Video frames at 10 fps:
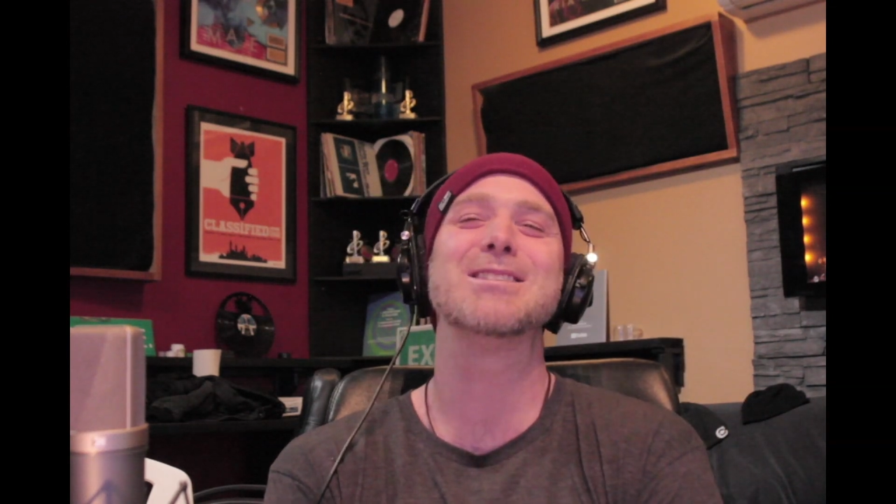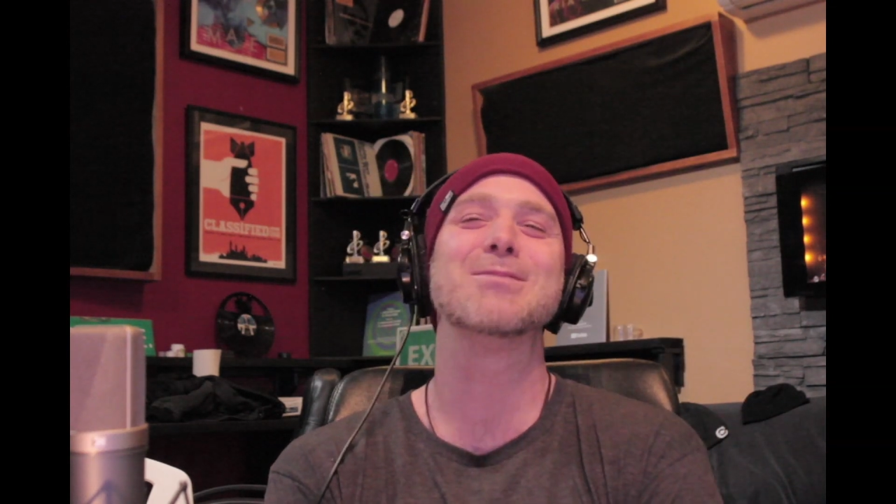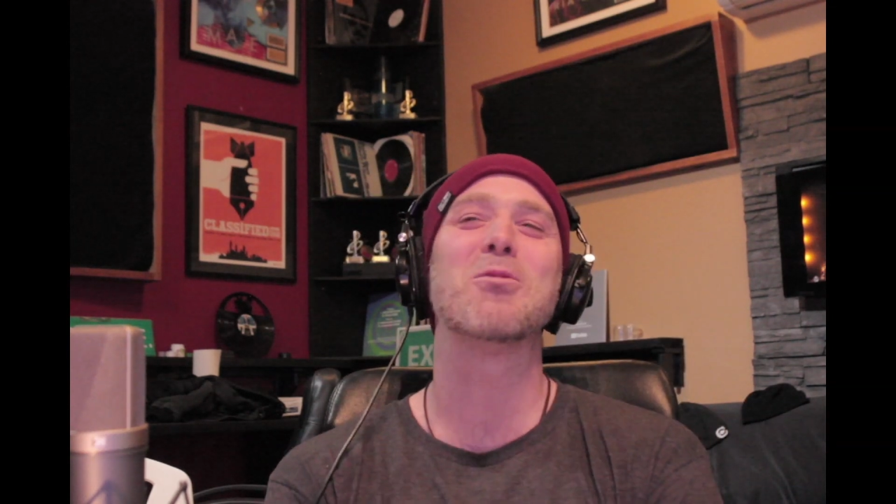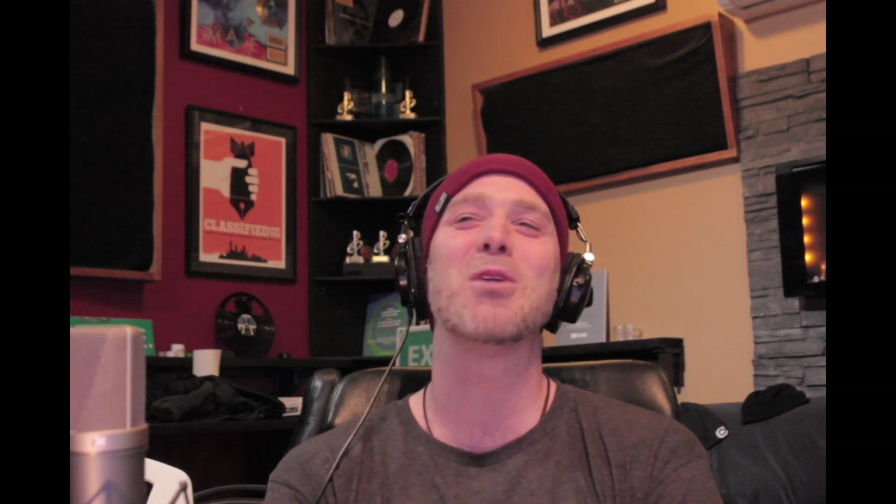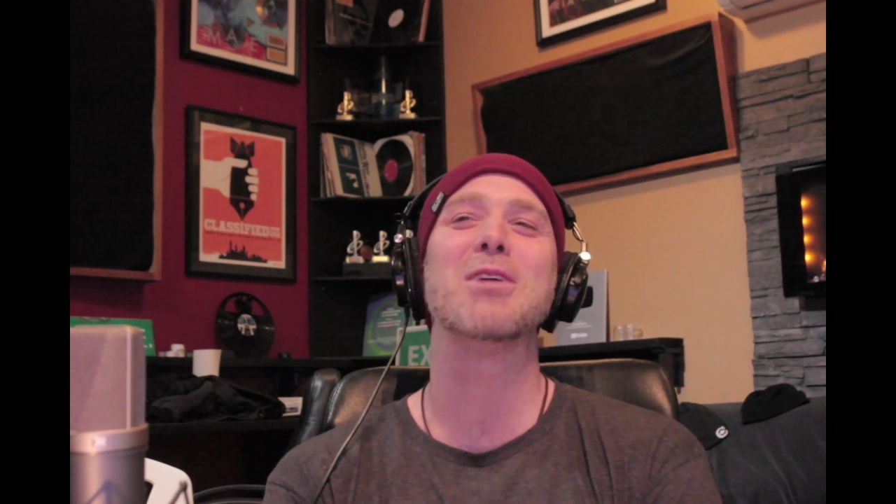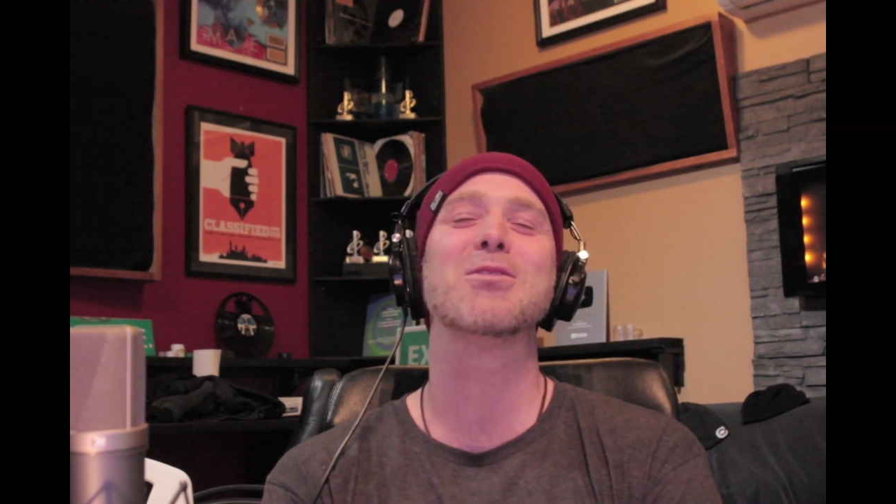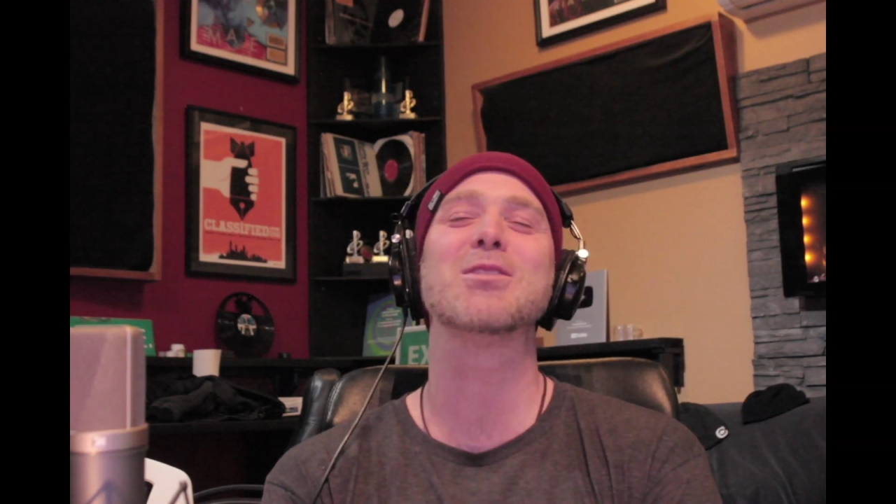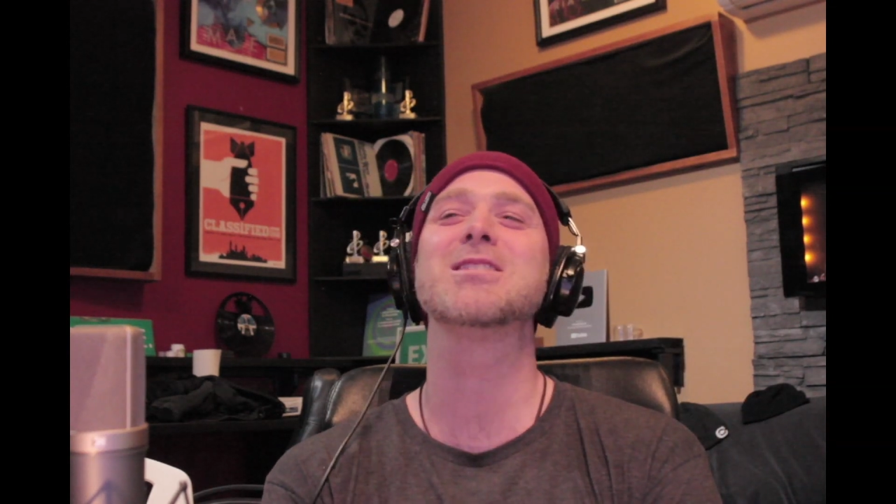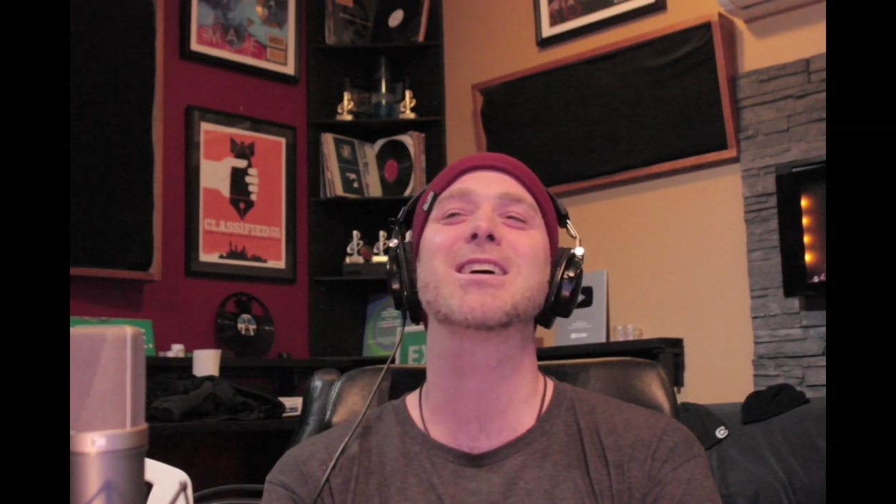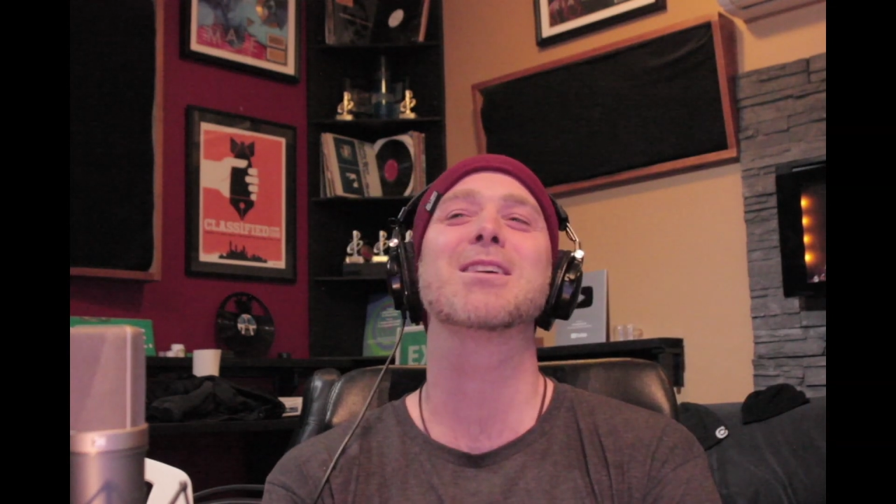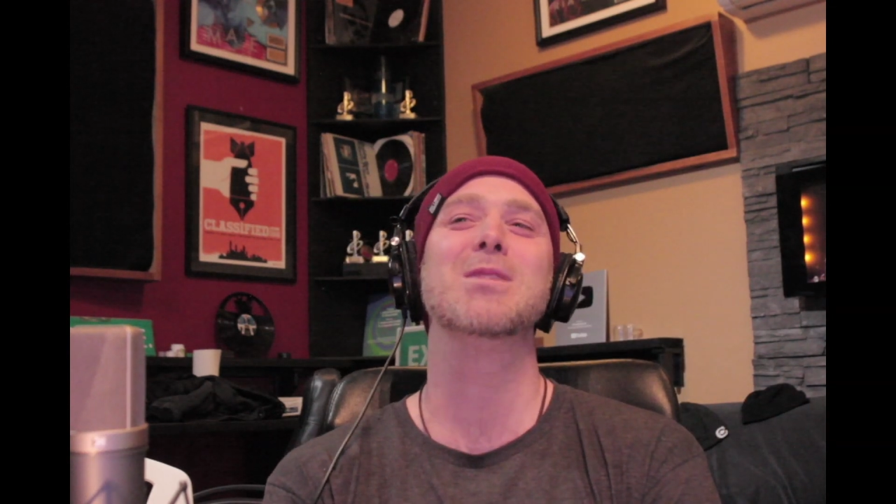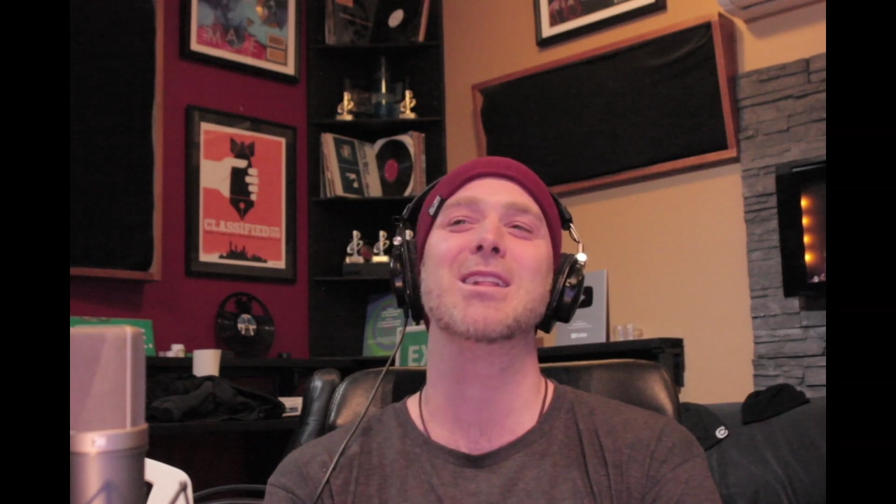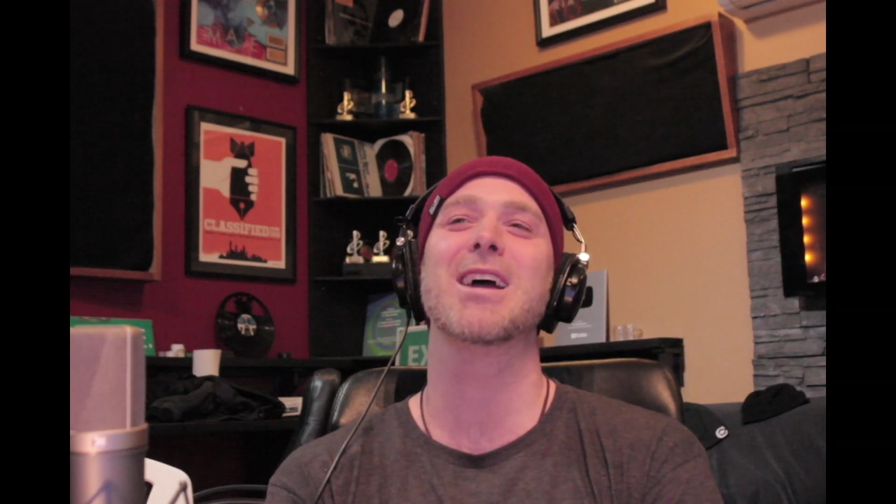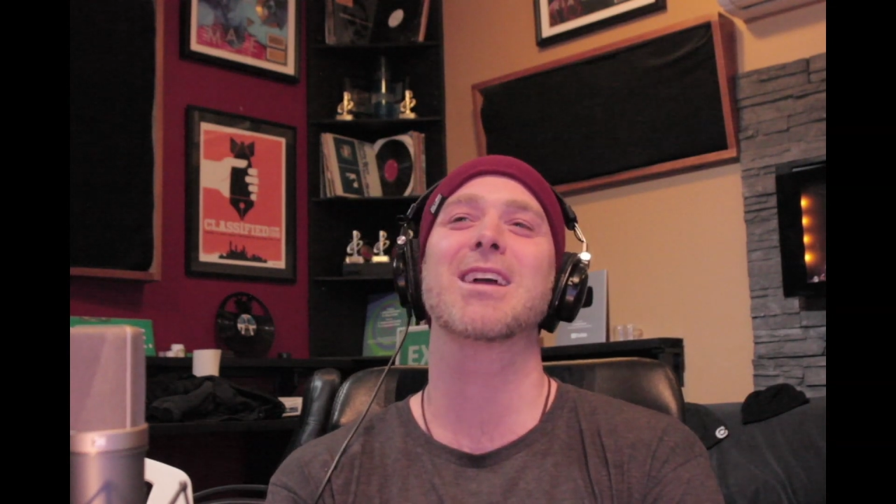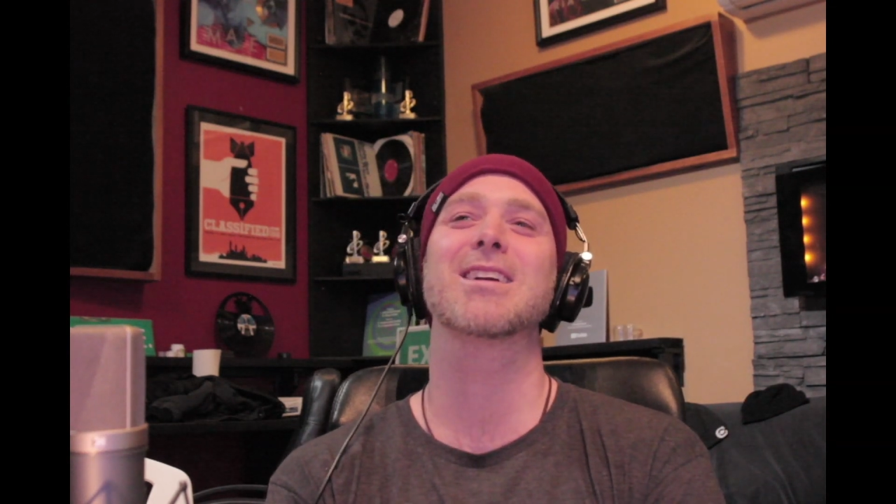and my wife are sick of me
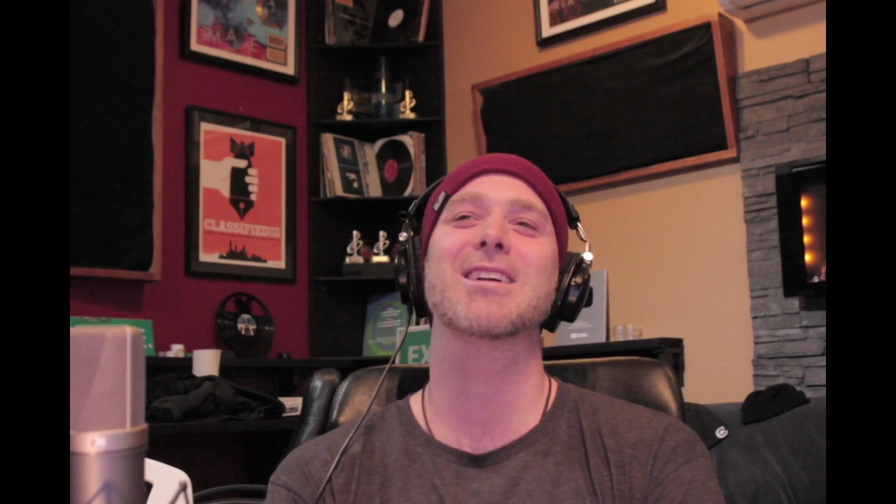like,